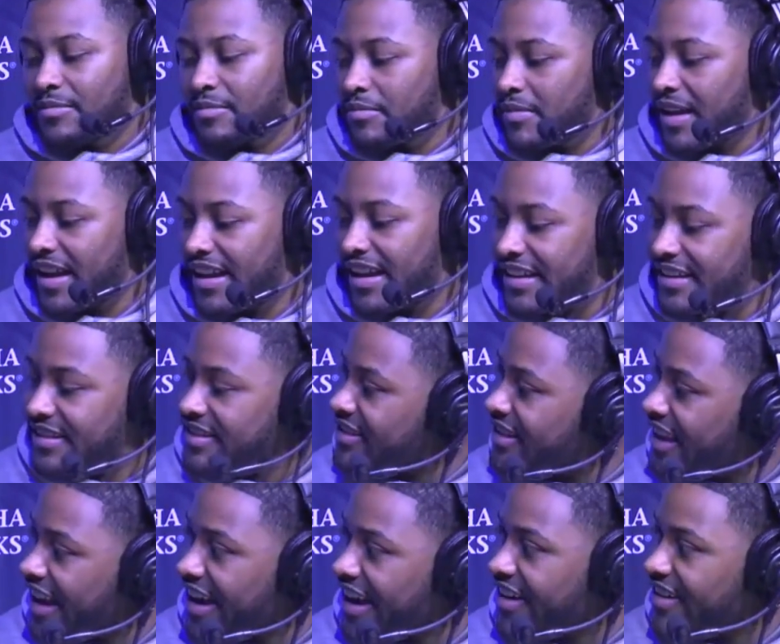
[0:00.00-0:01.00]
Man, it
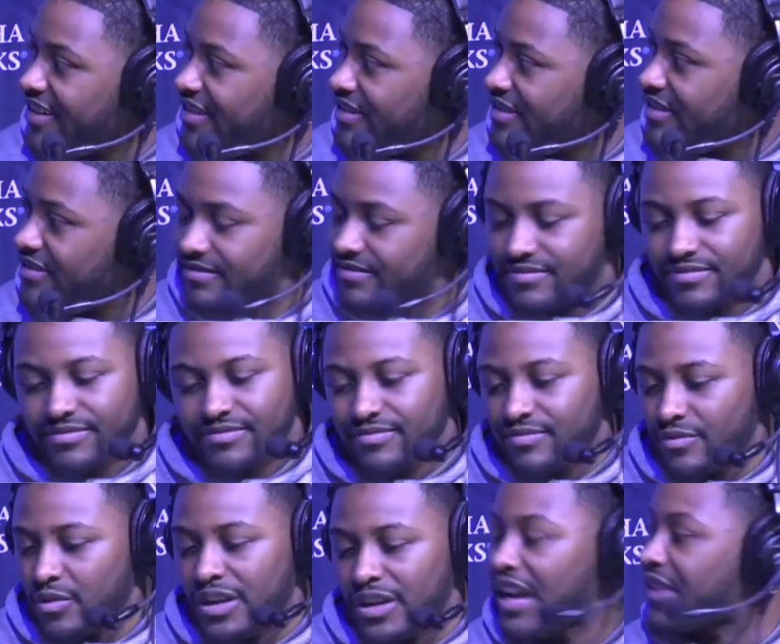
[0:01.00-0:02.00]
scared
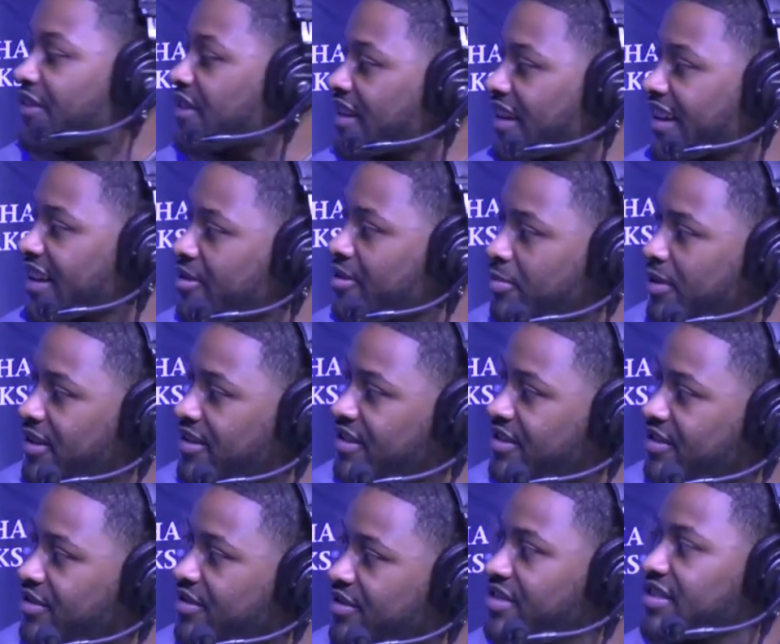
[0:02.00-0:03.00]
whatever the
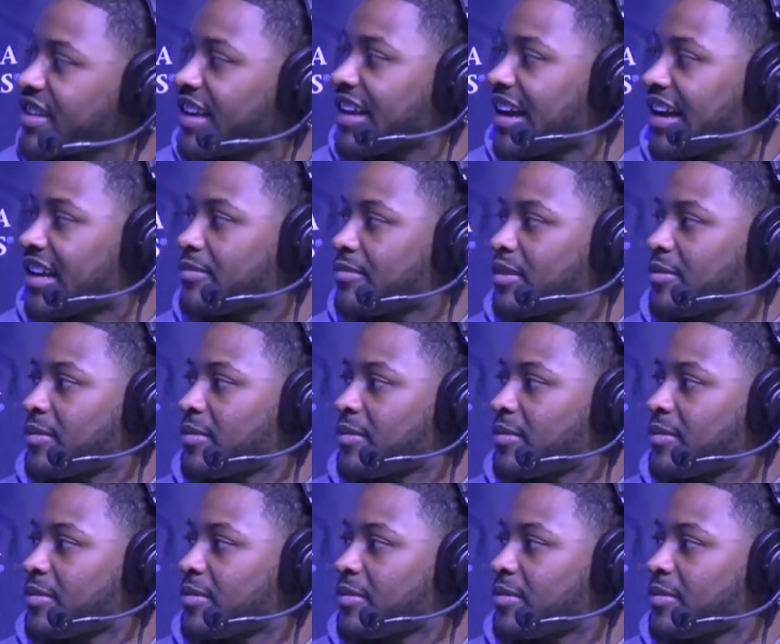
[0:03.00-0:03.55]
explicit you can say out of me,